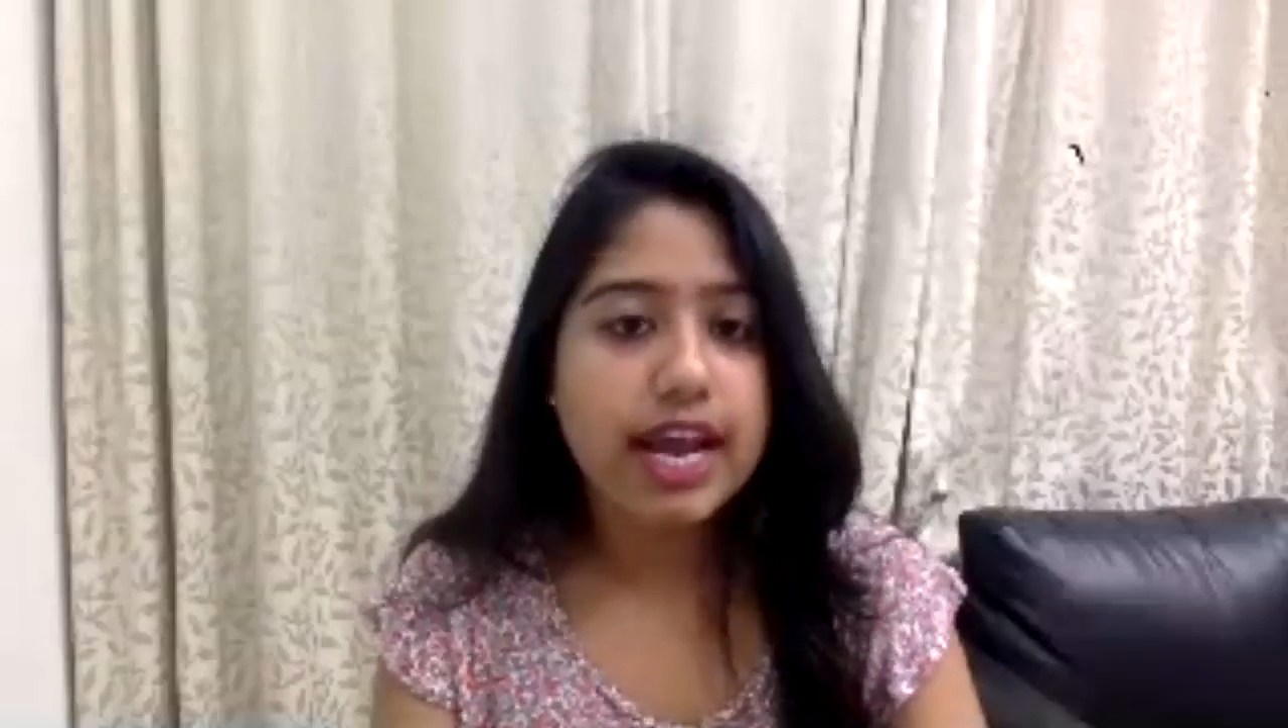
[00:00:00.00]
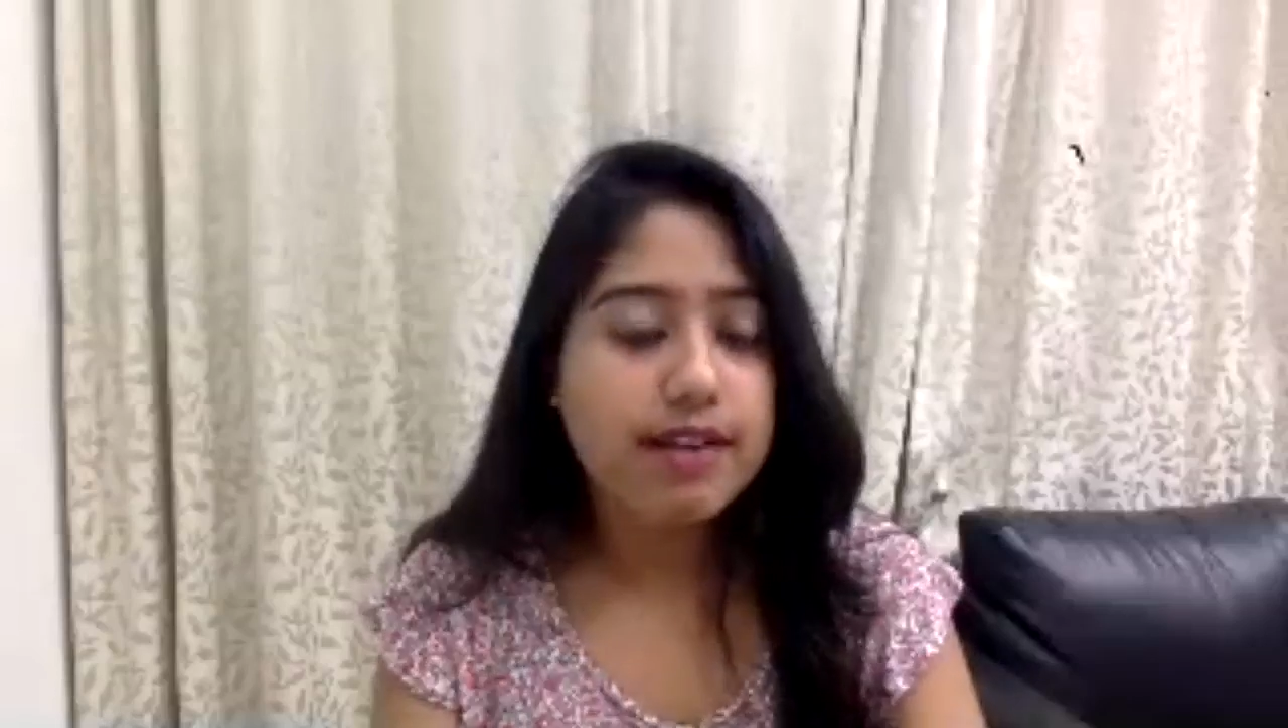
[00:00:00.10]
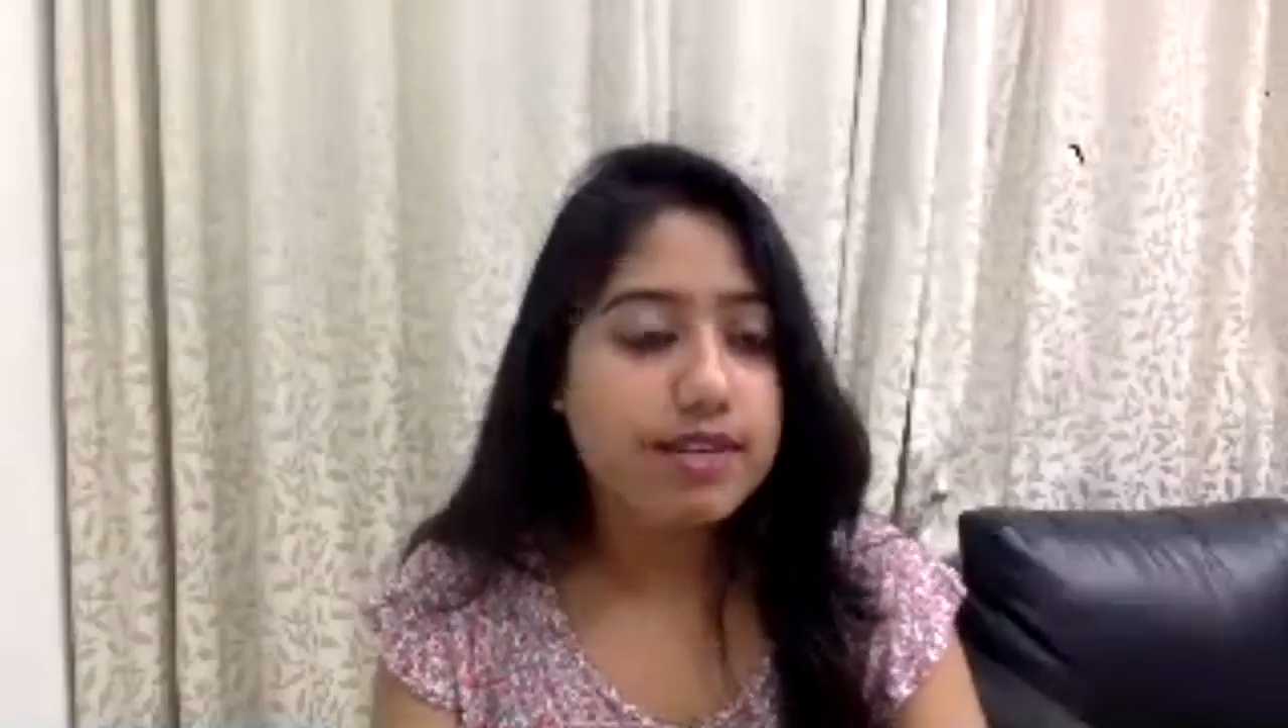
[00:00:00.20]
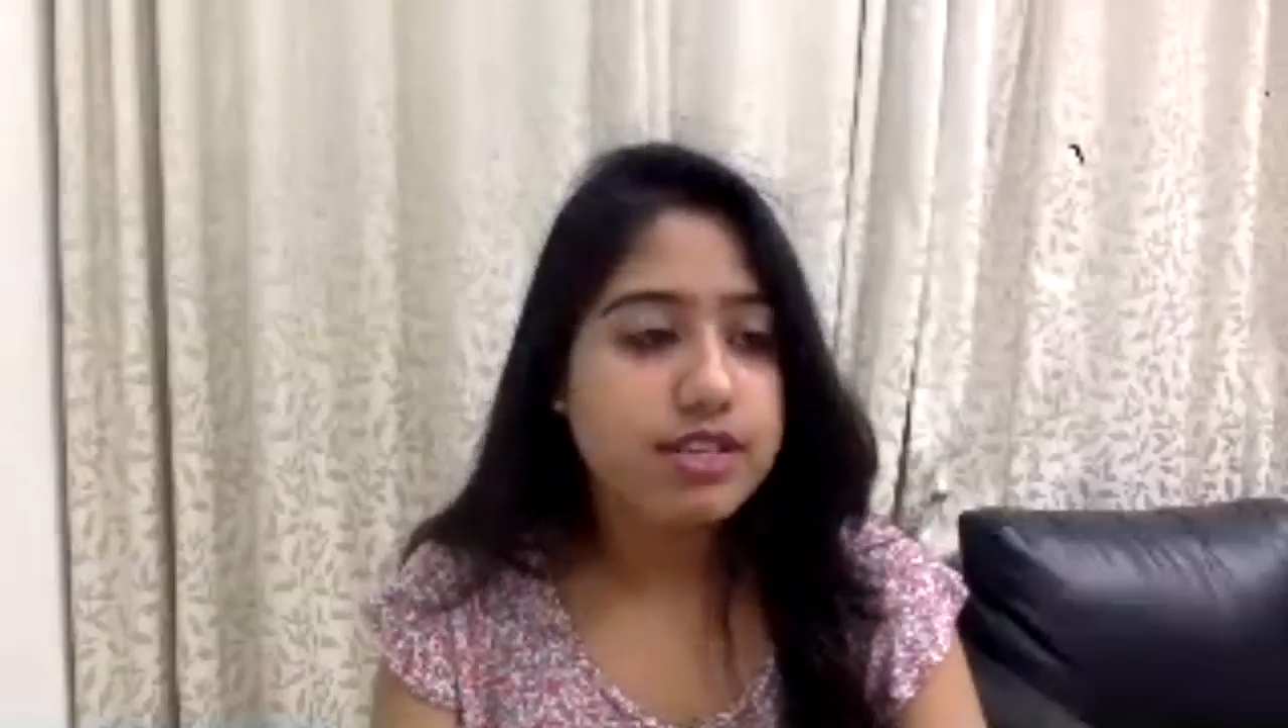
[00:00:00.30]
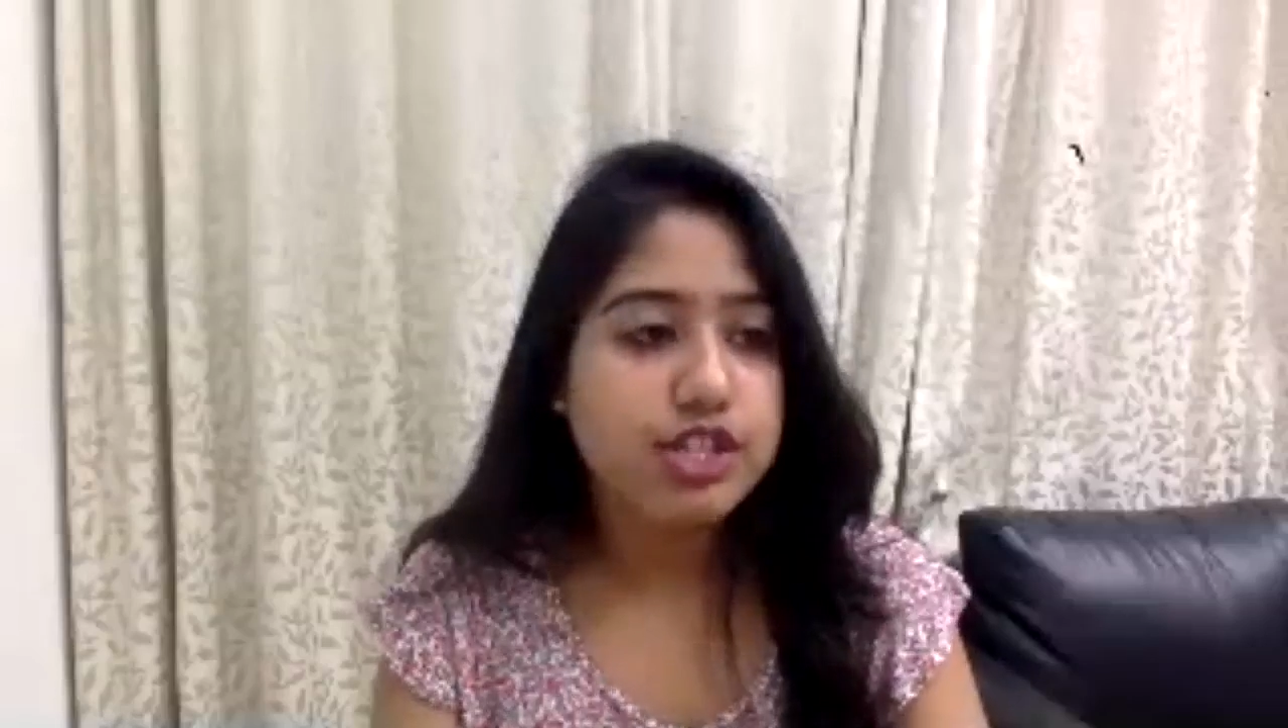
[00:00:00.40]
for
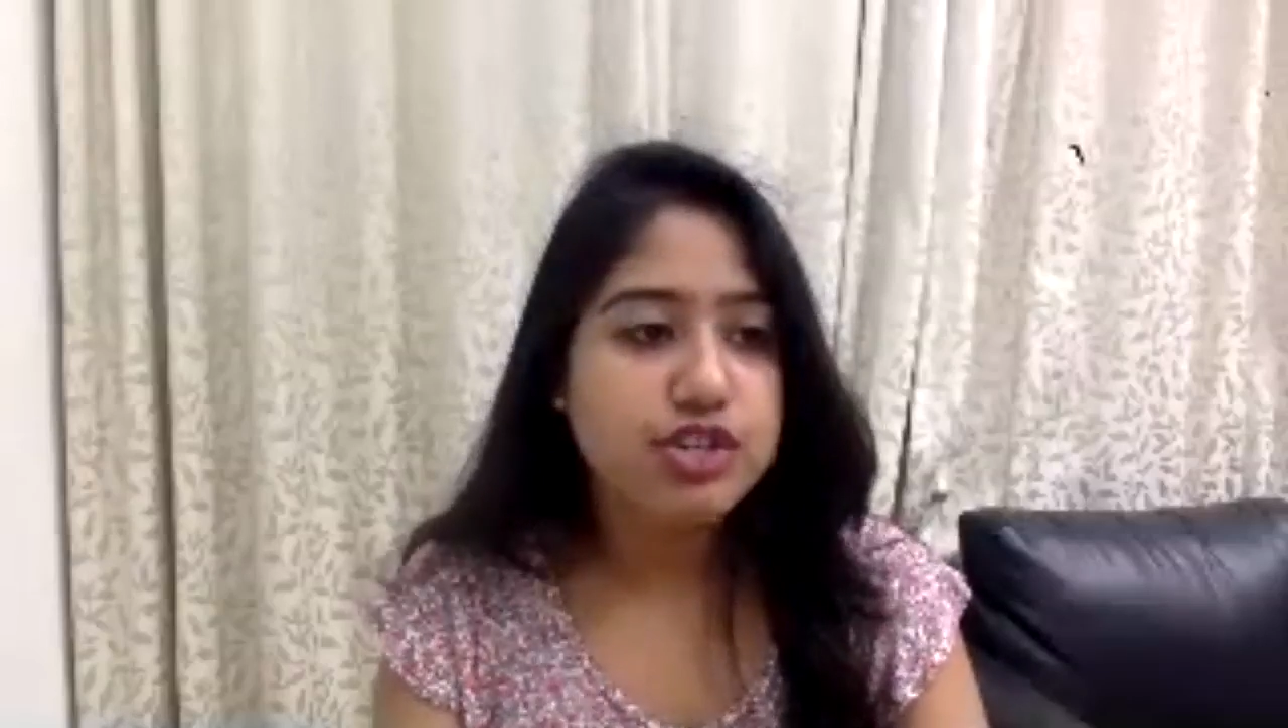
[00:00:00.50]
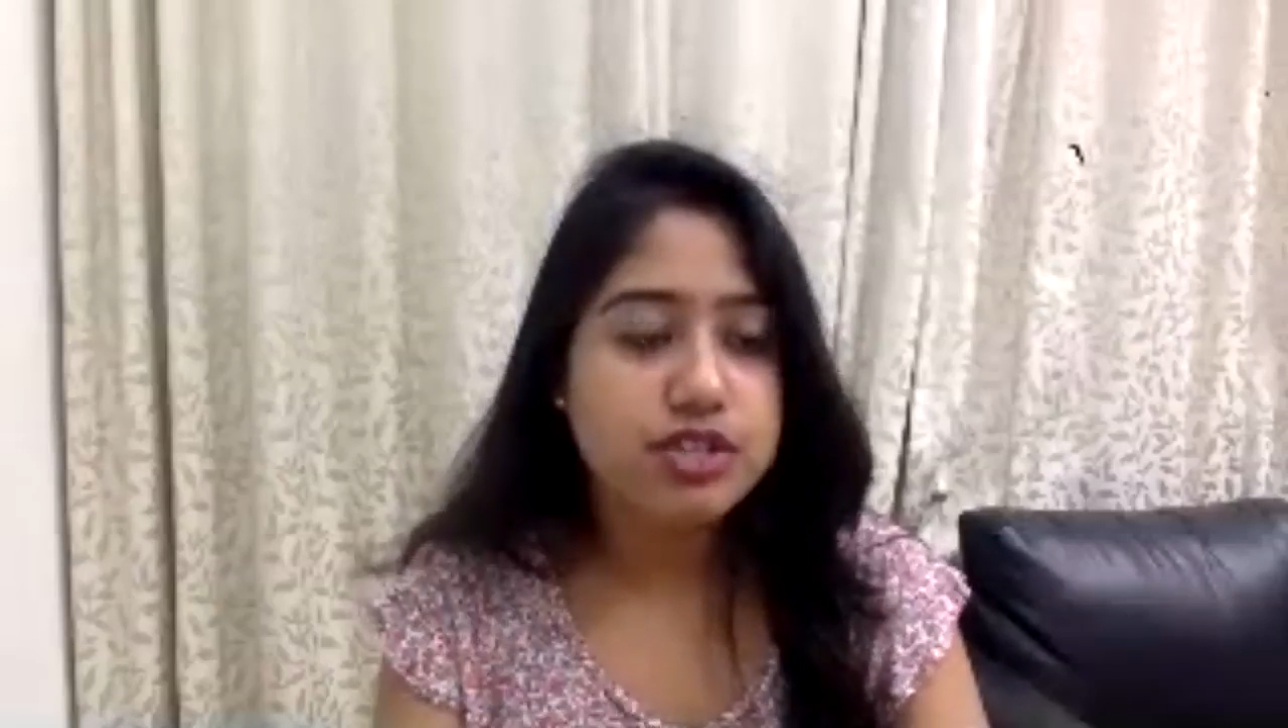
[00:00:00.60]
the railway